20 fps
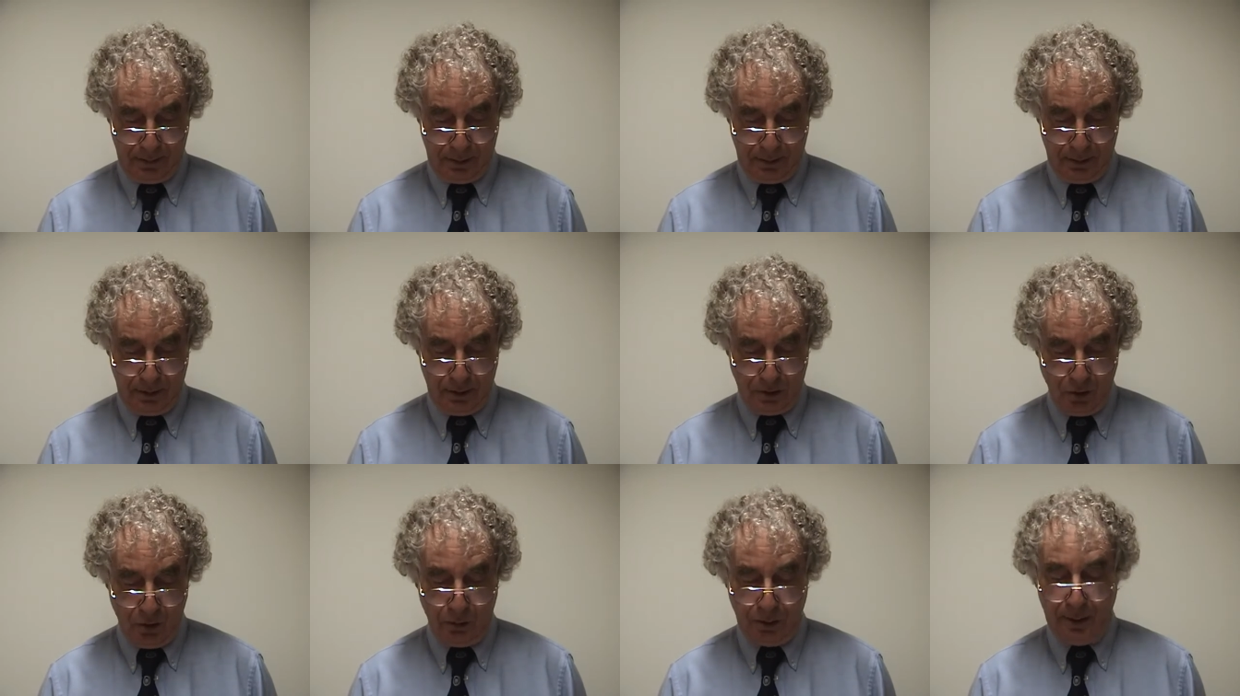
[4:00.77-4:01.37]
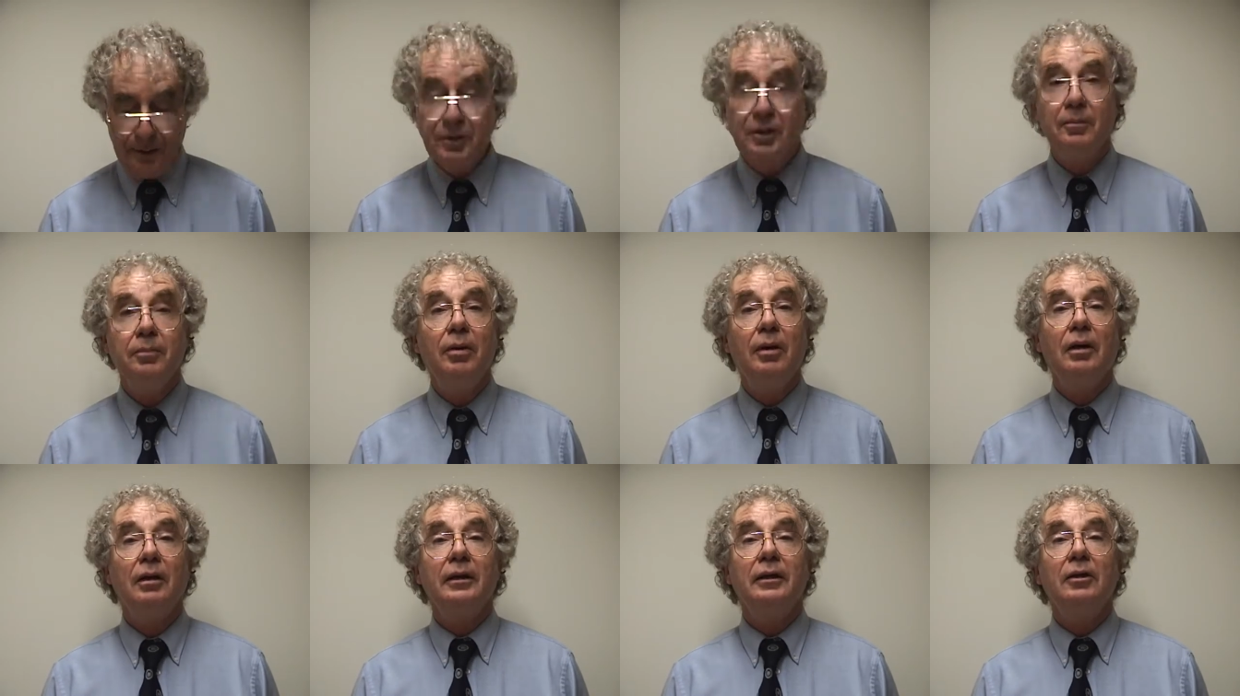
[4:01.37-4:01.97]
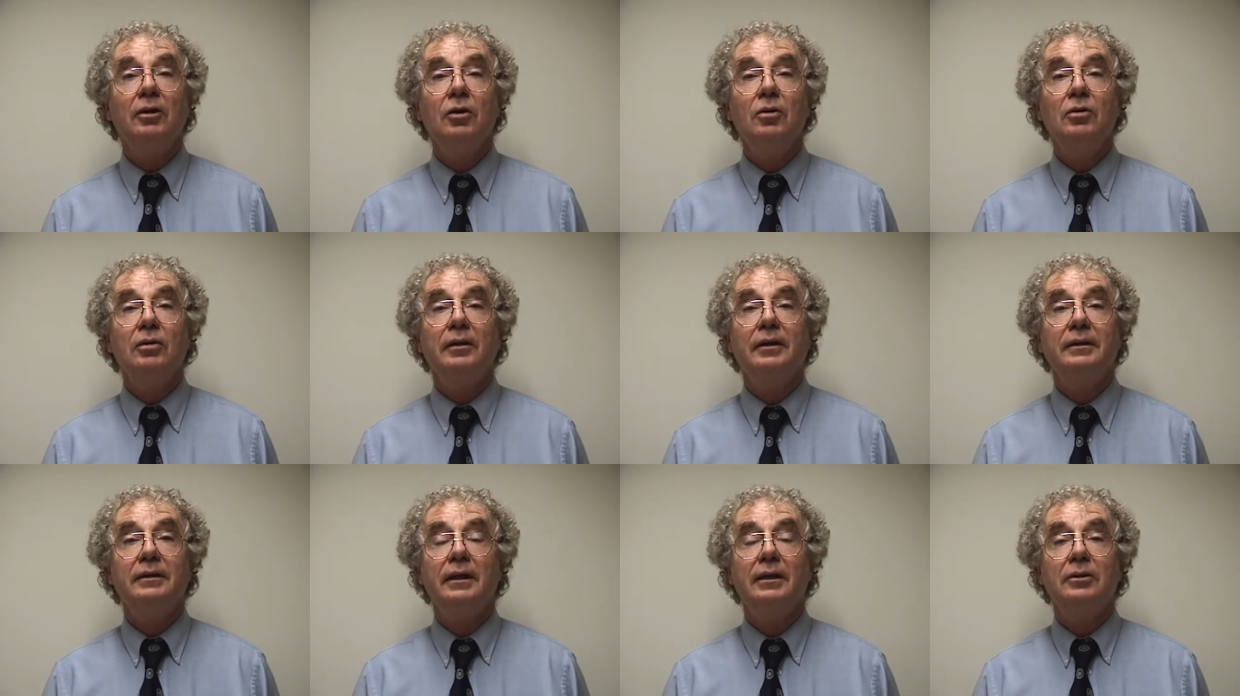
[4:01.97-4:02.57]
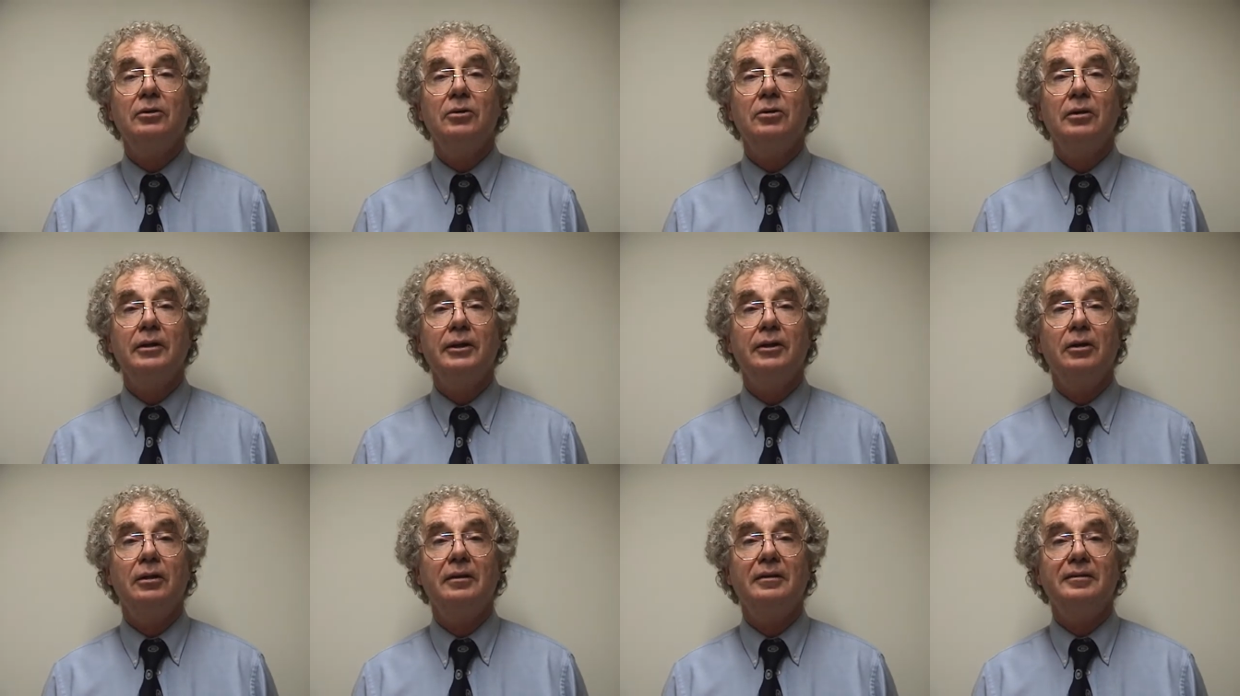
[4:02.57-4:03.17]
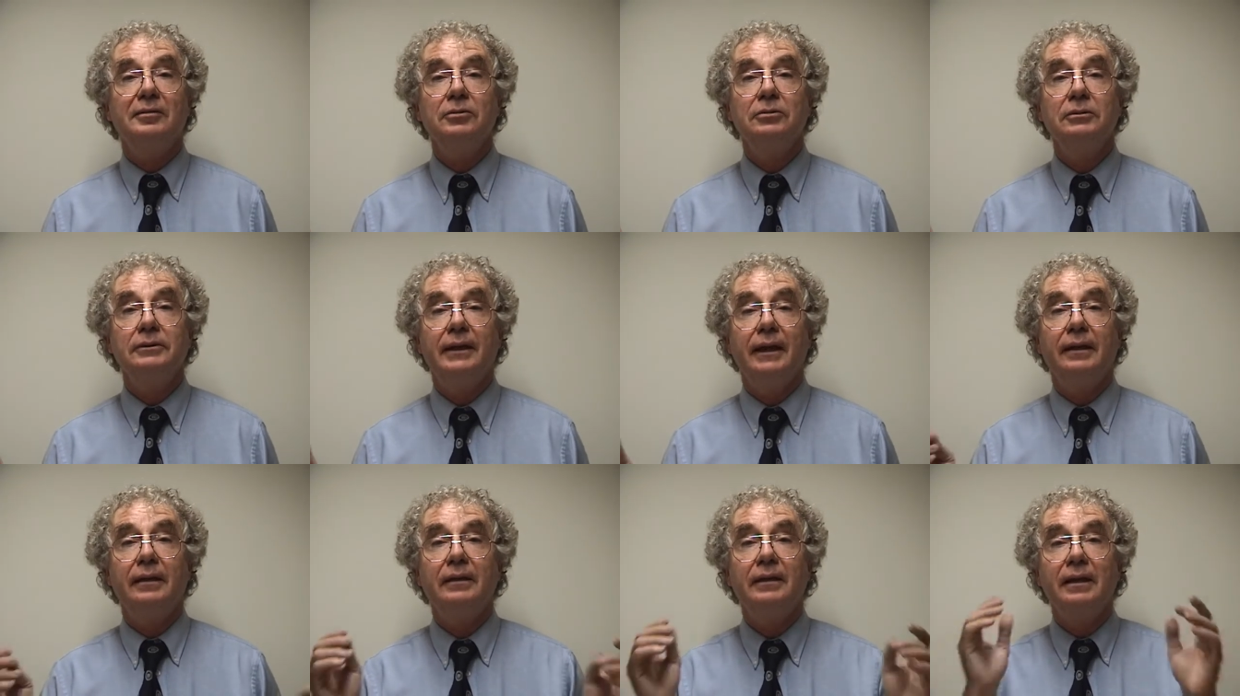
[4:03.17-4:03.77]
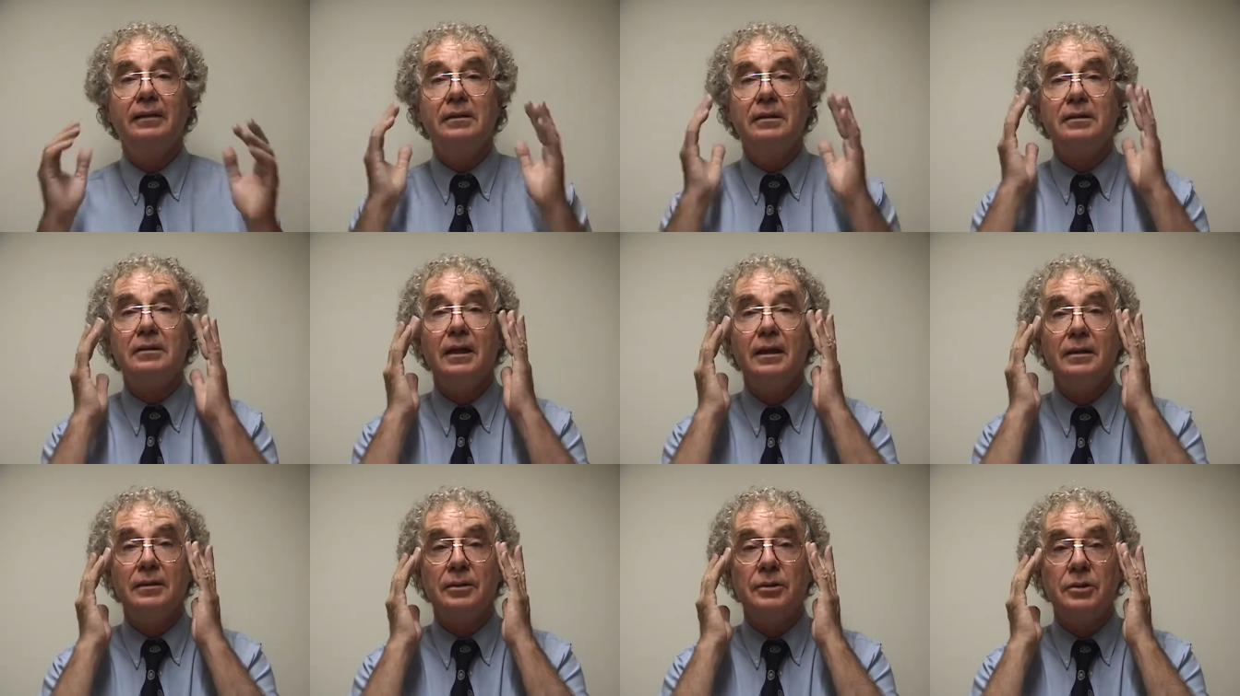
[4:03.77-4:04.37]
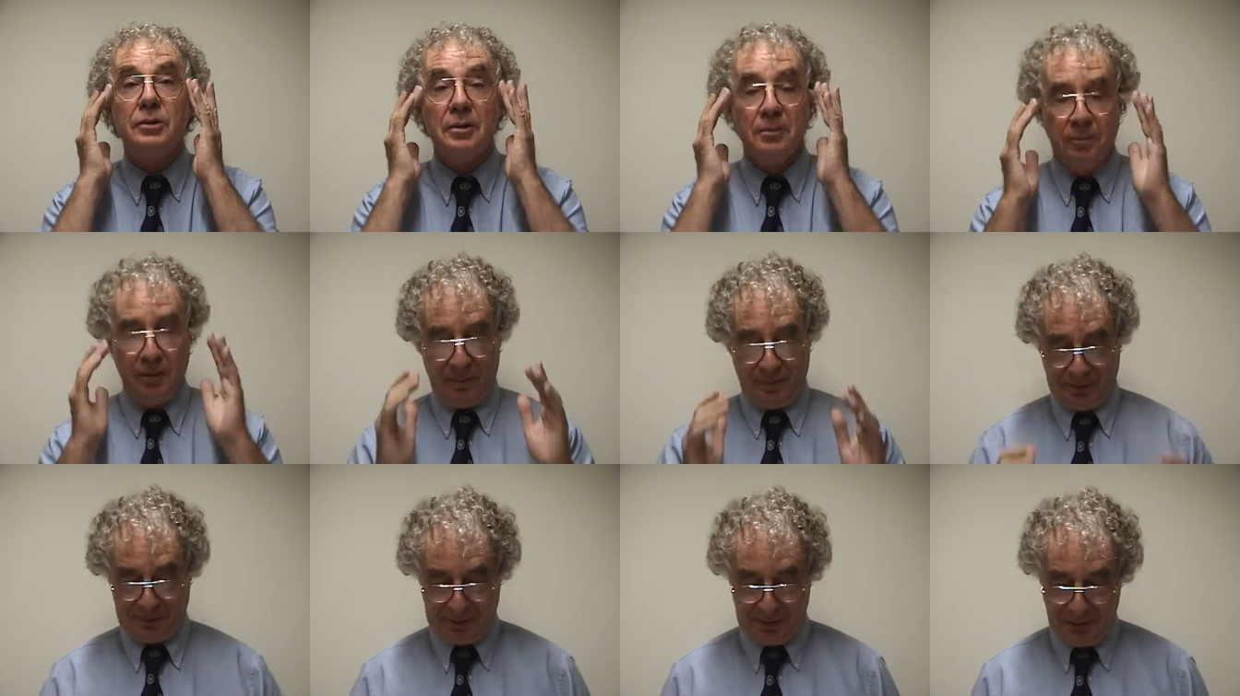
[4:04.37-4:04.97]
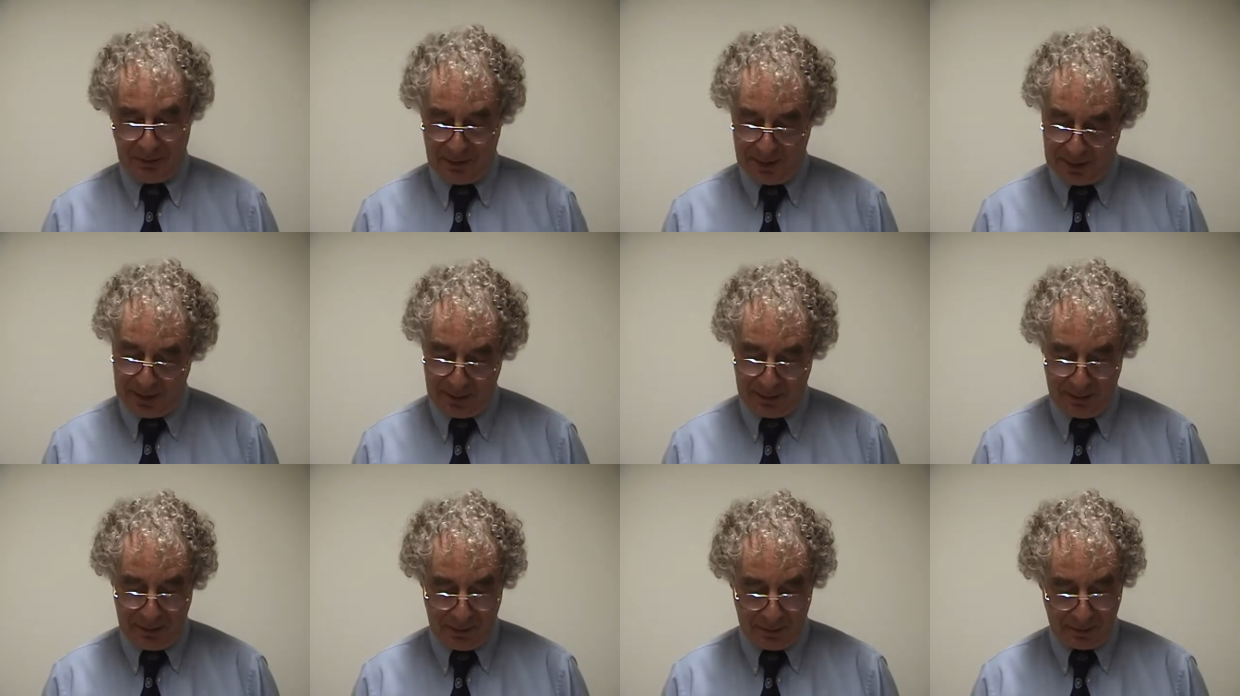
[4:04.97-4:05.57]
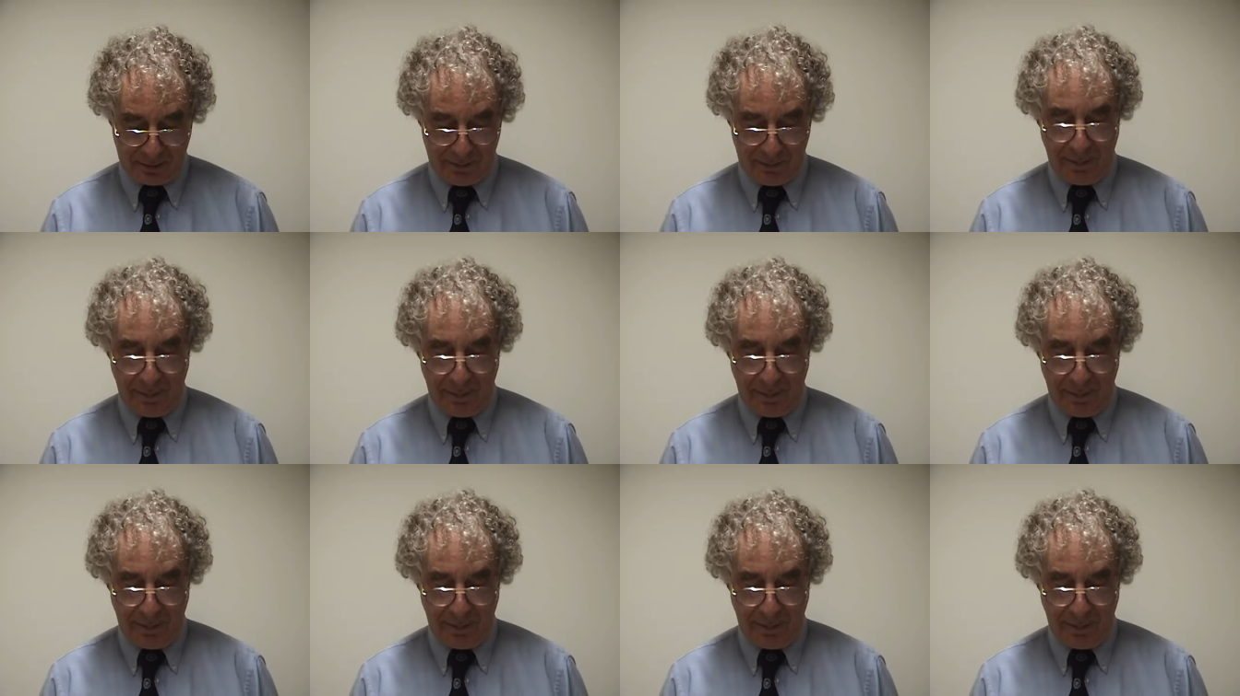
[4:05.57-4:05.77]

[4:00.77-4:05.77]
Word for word: There's no place to park in Lowell at 10.30 on a school day. That's a sentence. Perfectly good sentence.